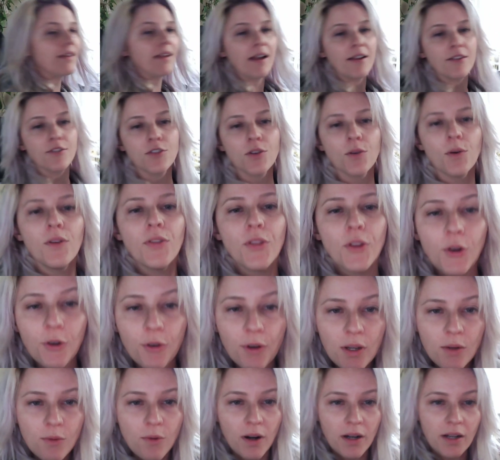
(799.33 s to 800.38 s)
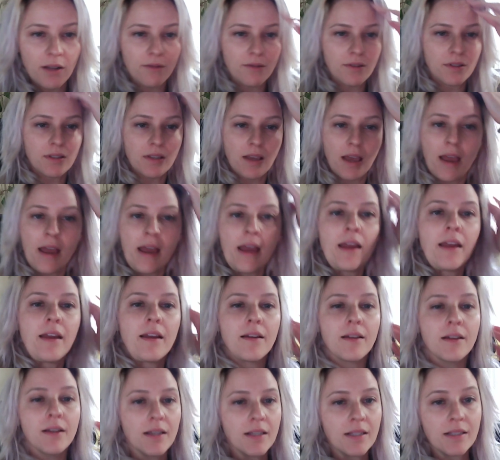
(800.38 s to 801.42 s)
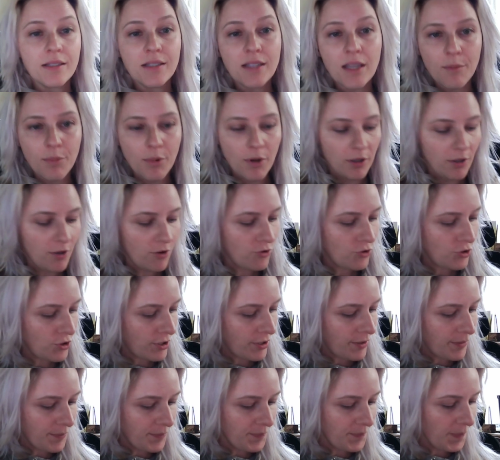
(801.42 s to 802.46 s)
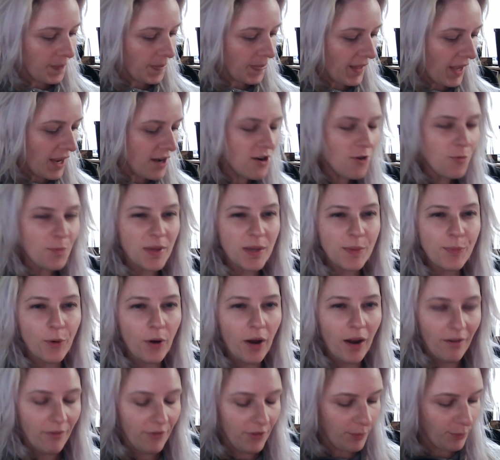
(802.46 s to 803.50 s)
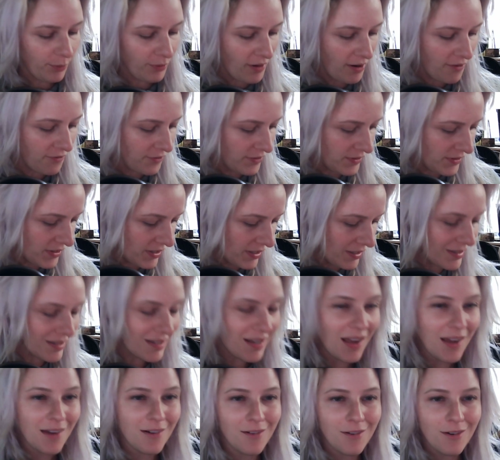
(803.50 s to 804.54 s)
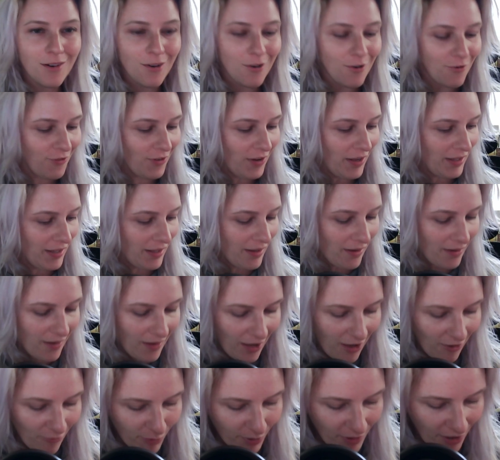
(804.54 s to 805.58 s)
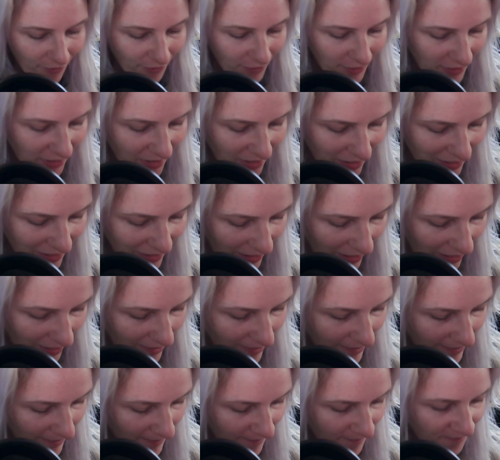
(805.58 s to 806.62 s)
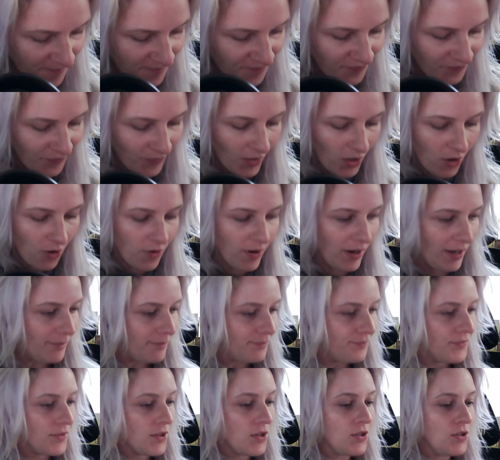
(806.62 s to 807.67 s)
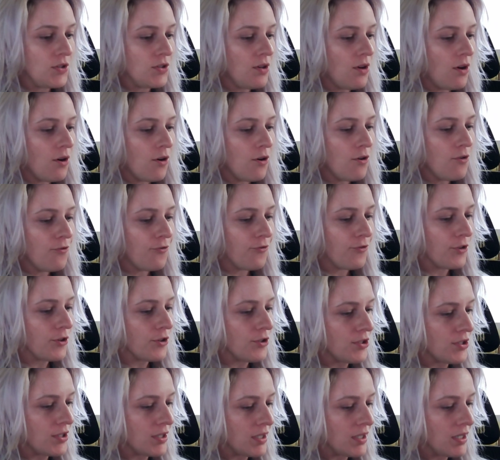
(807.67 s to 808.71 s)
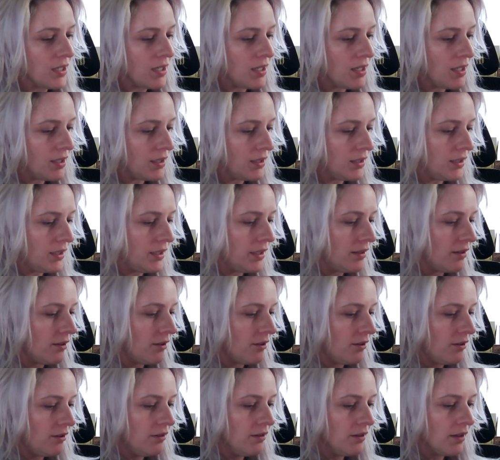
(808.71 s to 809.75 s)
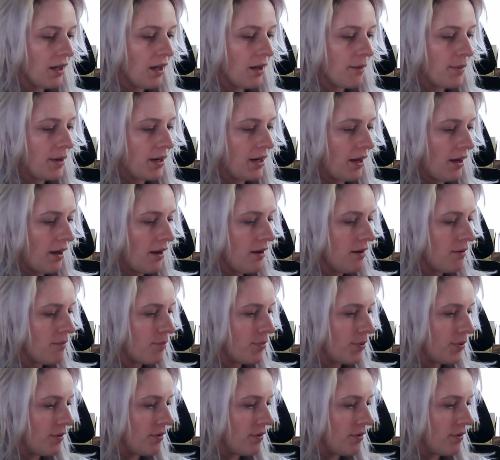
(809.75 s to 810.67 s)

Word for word: yeah, so on the green one, it was a zip closure. I know people have their preferences. I don't know if I have preferences yet. Okay, so first little coming up